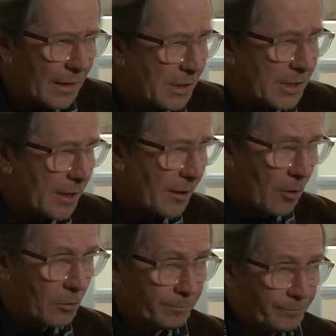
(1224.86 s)
and he said,
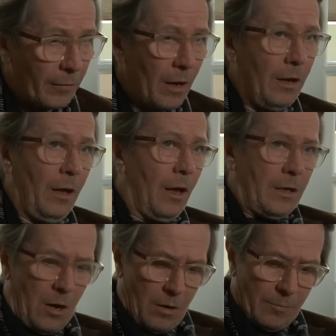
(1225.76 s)
no.
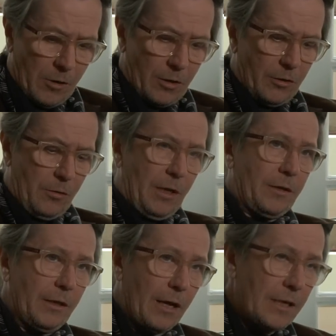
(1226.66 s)
No, I'm not going to do
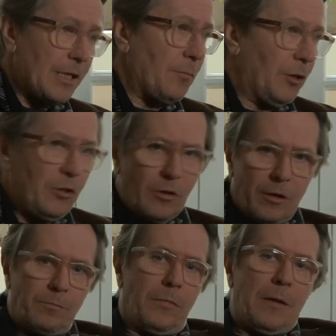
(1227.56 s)
anything. I said, well, you're
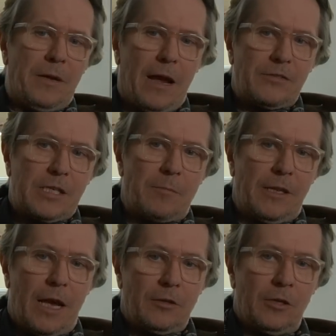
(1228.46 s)
going to maybe have some
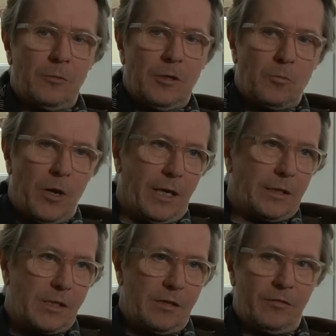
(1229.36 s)
of that, you know, in the
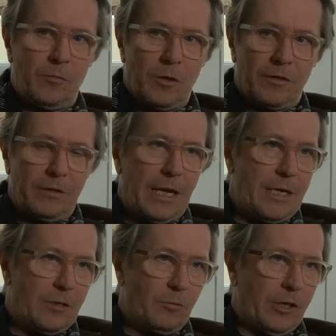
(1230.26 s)
wings if you want to
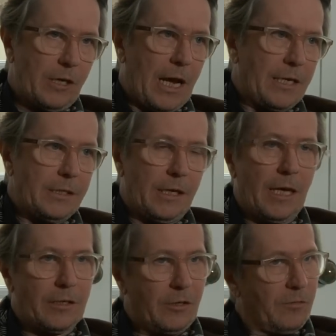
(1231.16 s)
later. When you cut it mm-hmm.
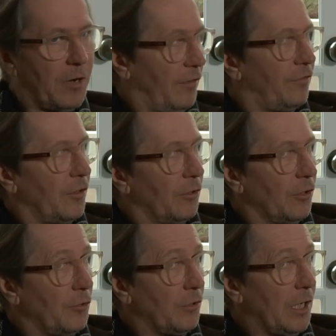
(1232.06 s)
together, you might feel
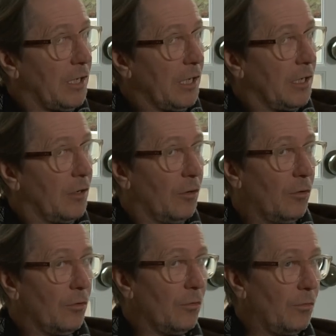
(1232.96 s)
that you need it
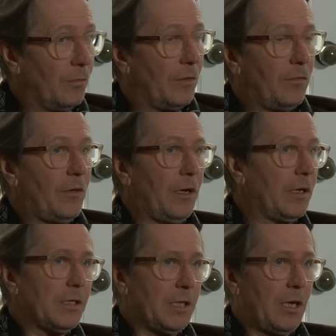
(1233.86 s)
or, or the thing.
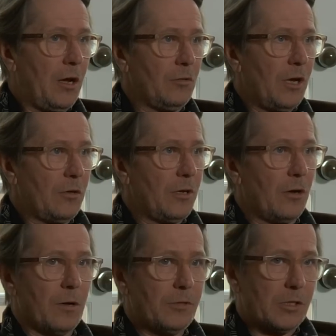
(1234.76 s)
And he said, no, no, no,
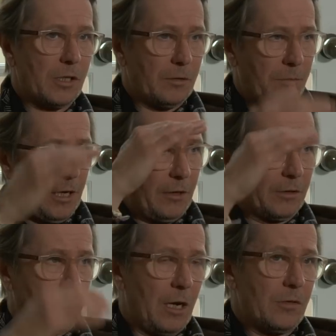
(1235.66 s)
I'm just going to play it on
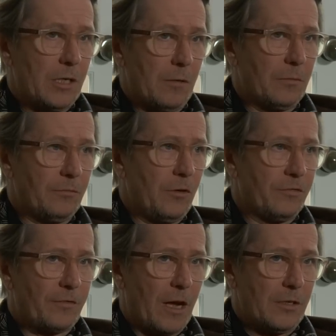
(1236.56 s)
a close up of your
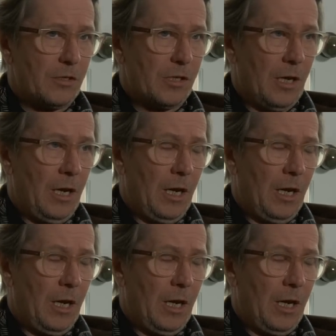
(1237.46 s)
face